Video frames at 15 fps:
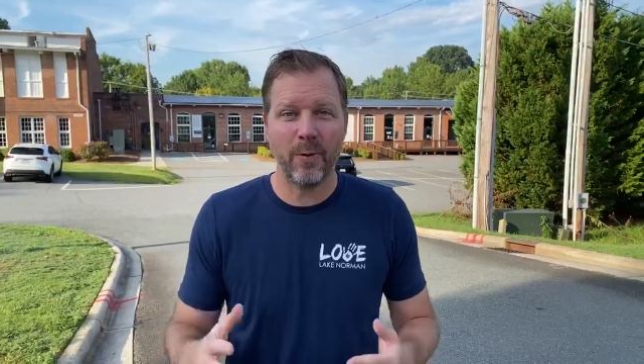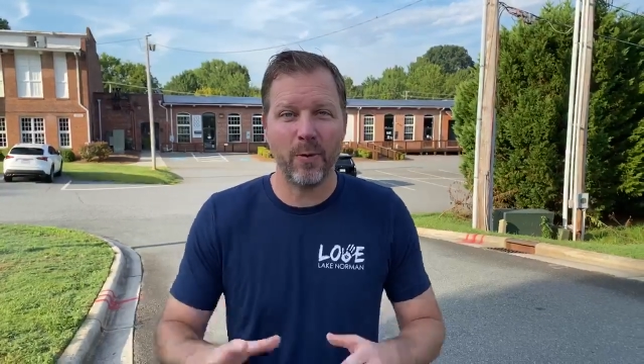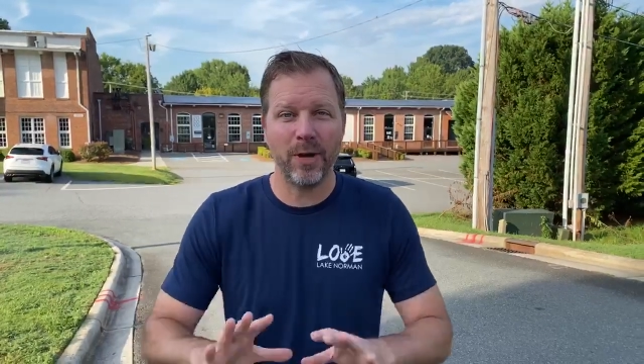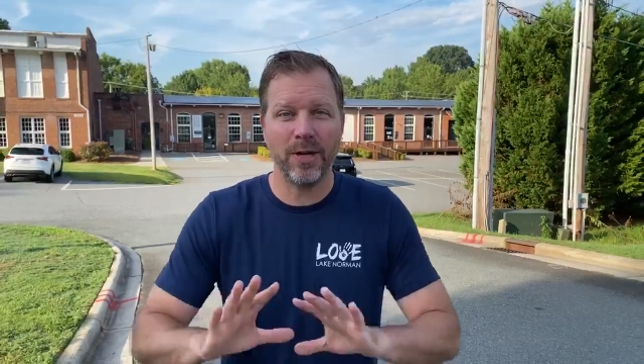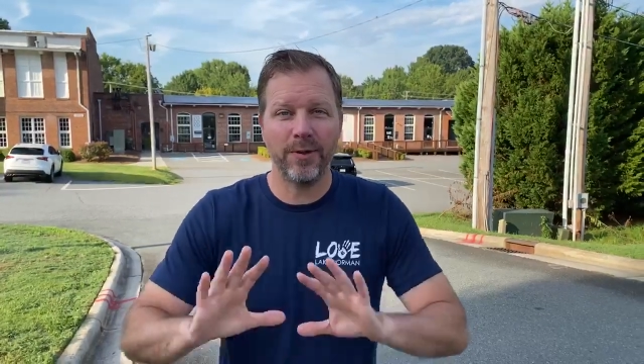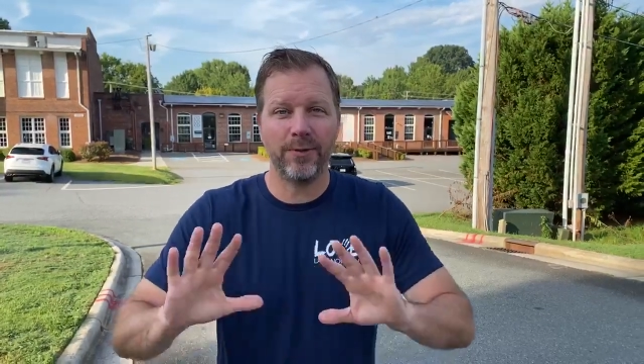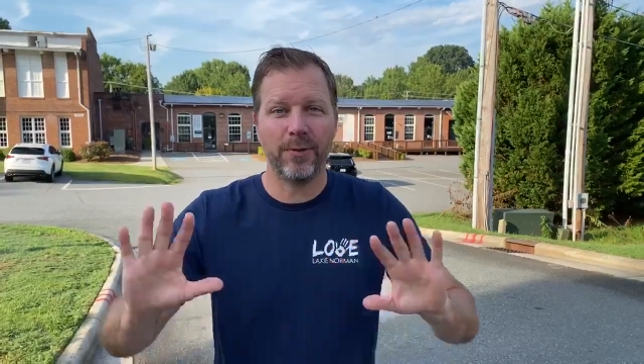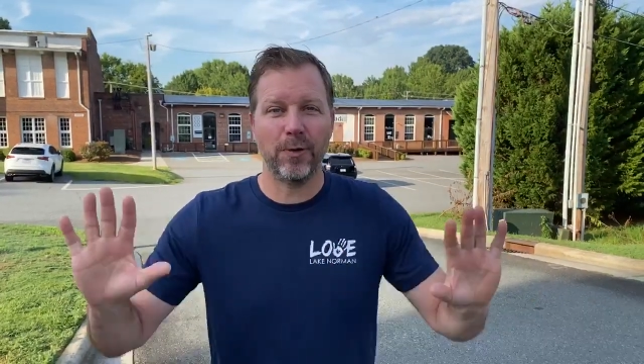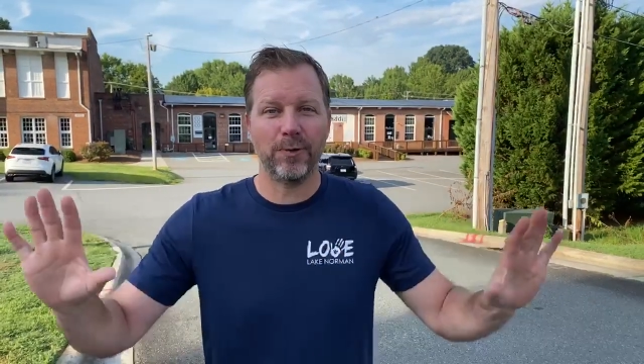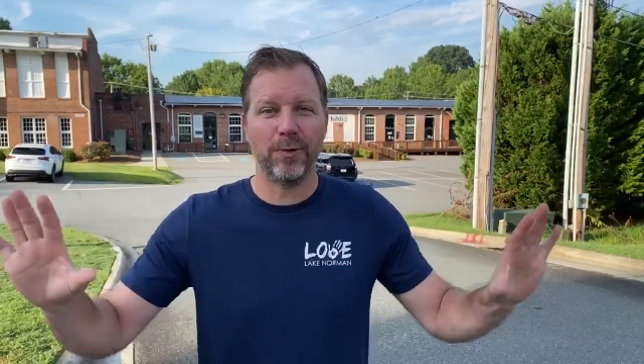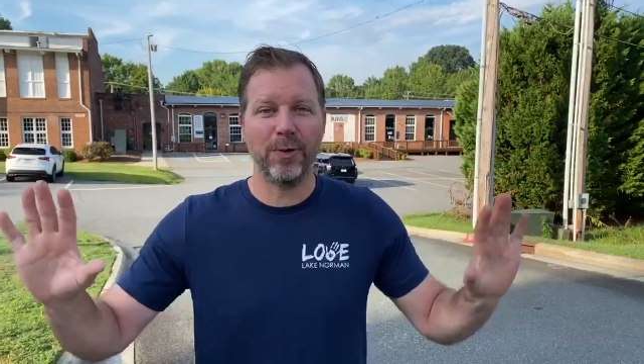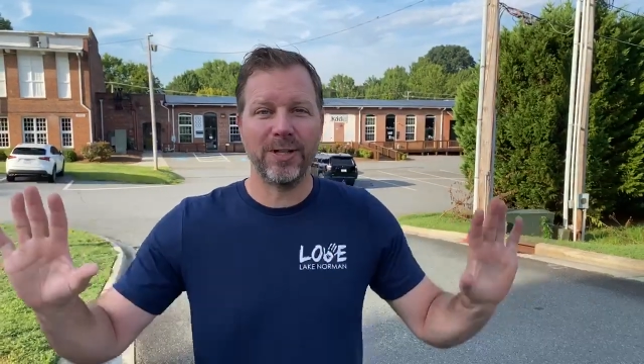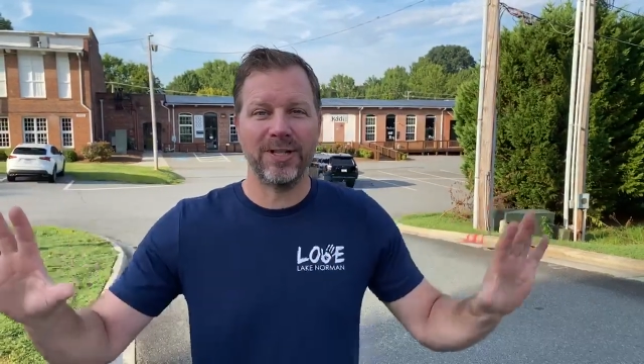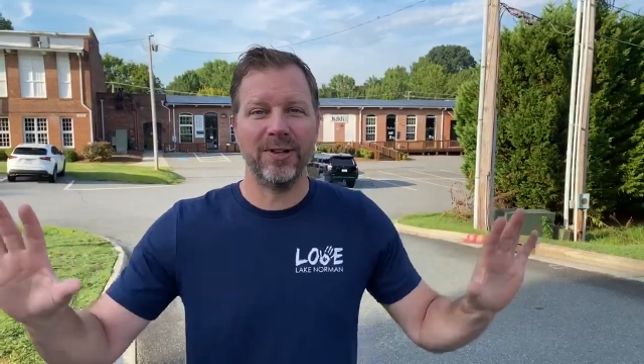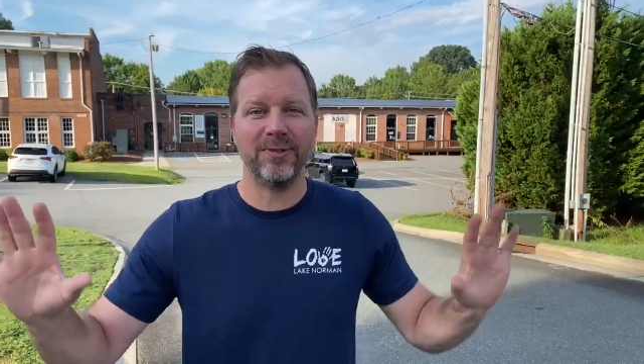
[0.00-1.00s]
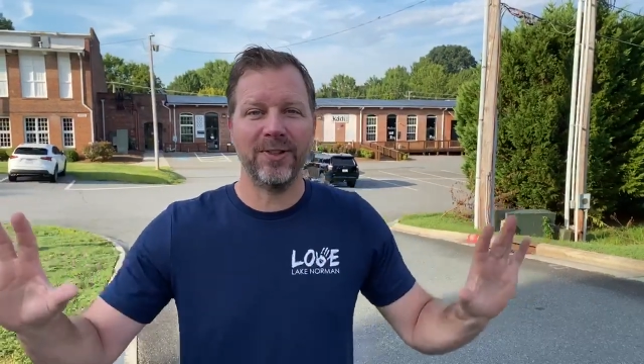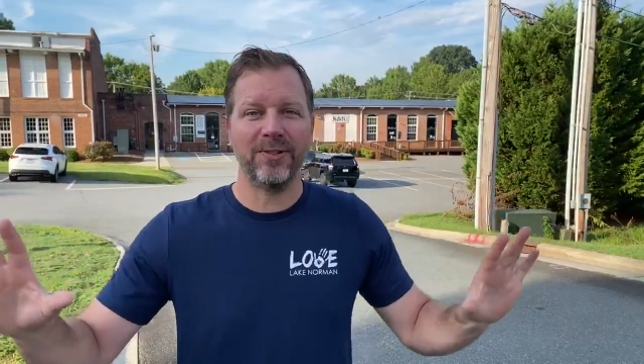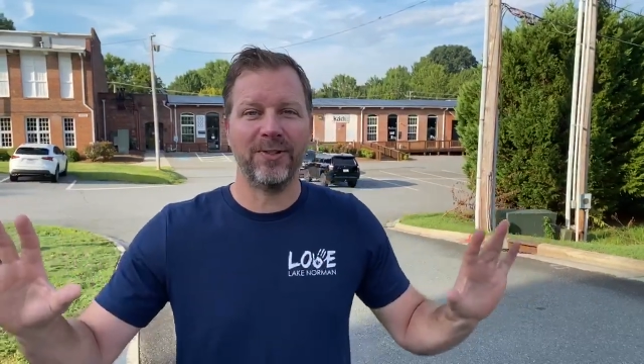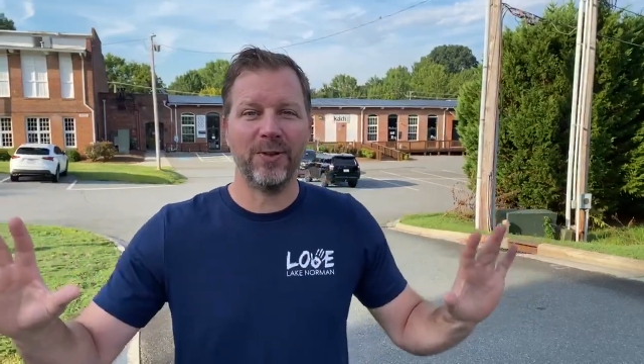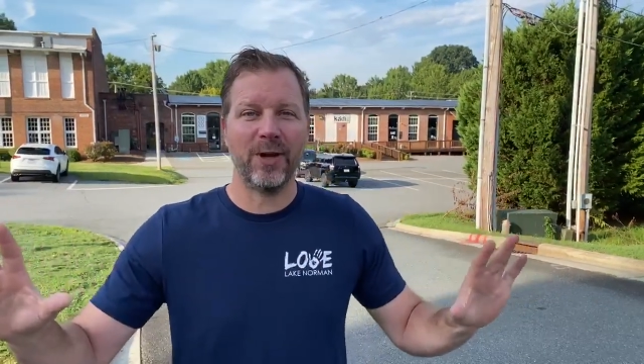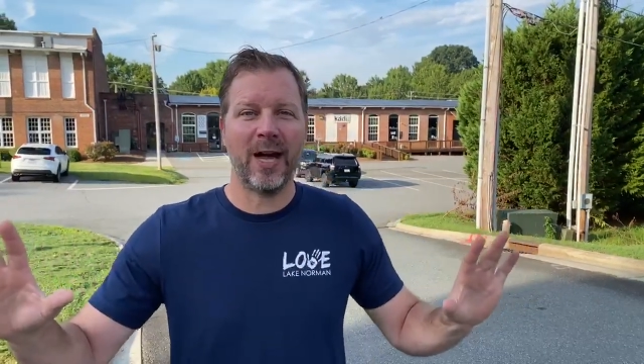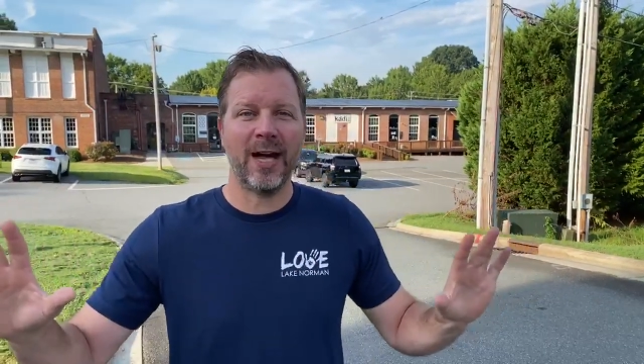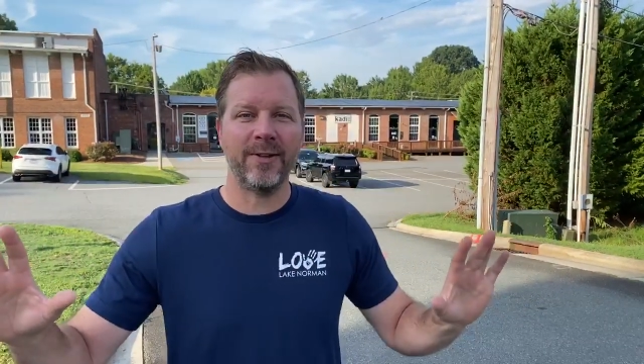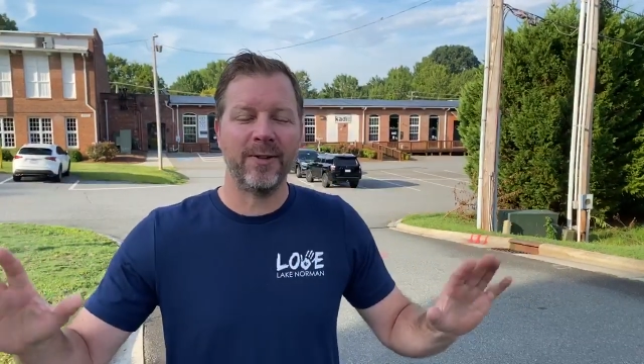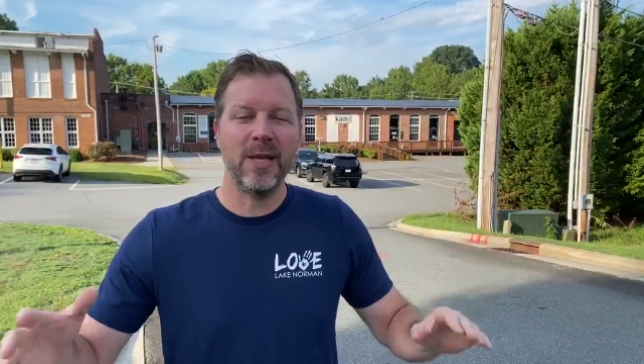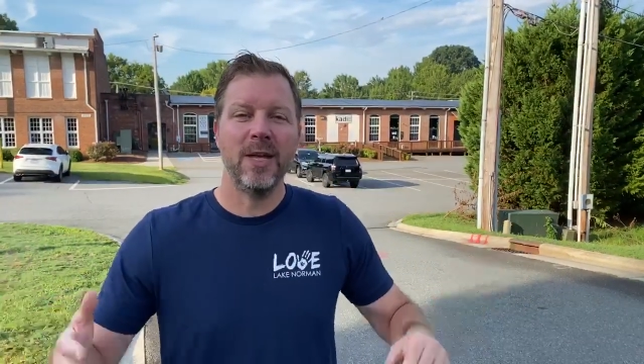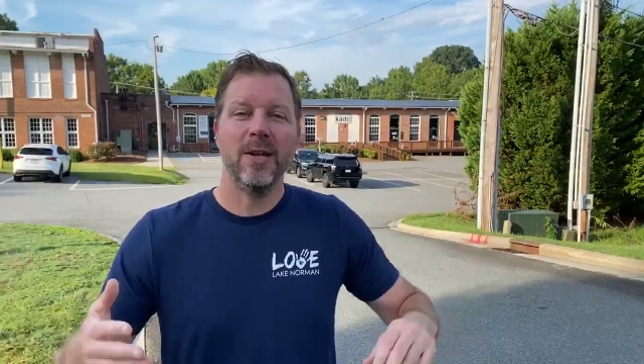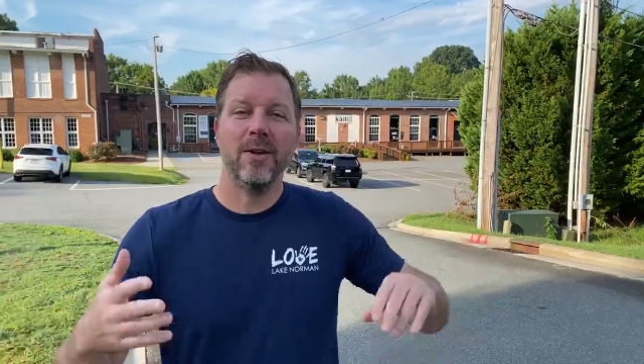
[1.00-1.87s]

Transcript: We're going to socially distance you guys.